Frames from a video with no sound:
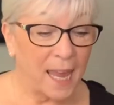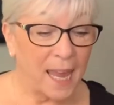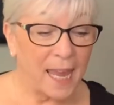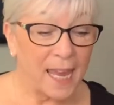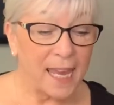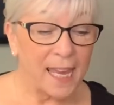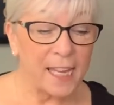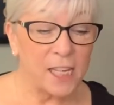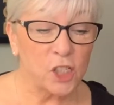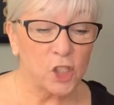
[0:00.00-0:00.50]

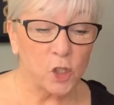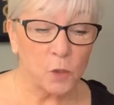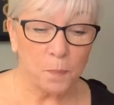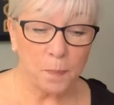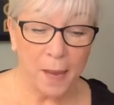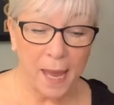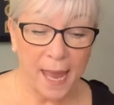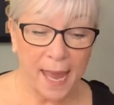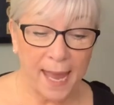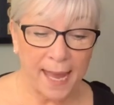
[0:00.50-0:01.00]
In
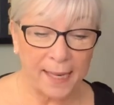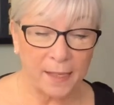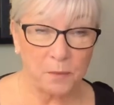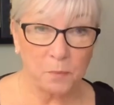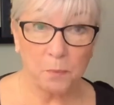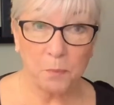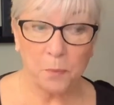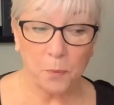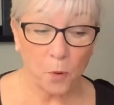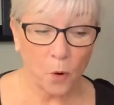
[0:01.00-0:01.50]

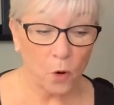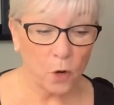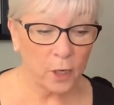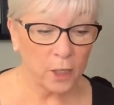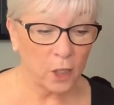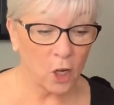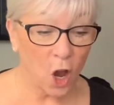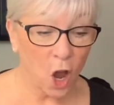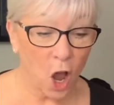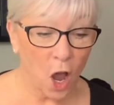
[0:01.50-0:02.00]
Japan,
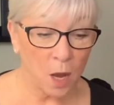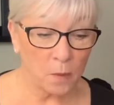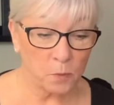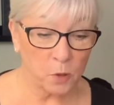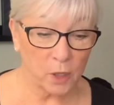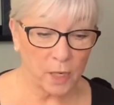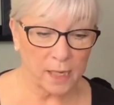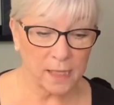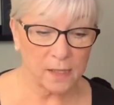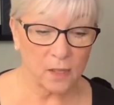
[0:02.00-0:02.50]
broken
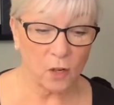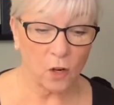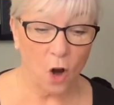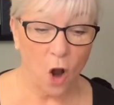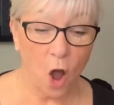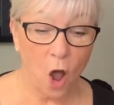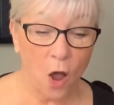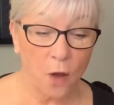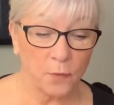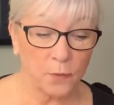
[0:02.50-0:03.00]
objects are
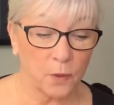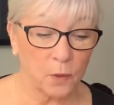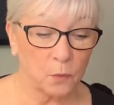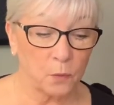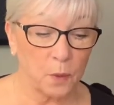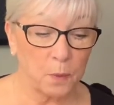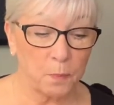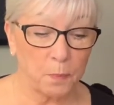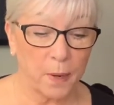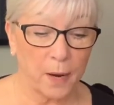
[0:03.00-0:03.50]
often
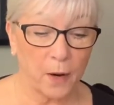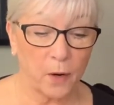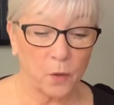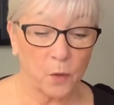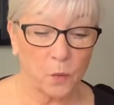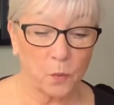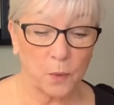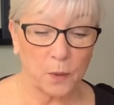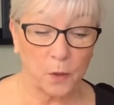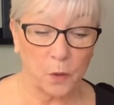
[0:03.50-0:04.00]

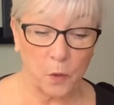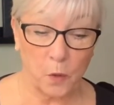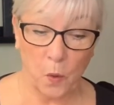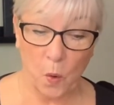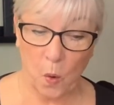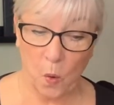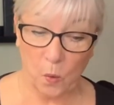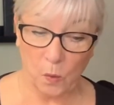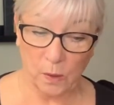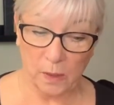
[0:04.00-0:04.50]
repaired with
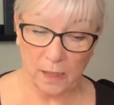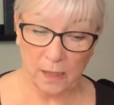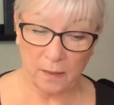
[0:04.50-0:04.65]
gold.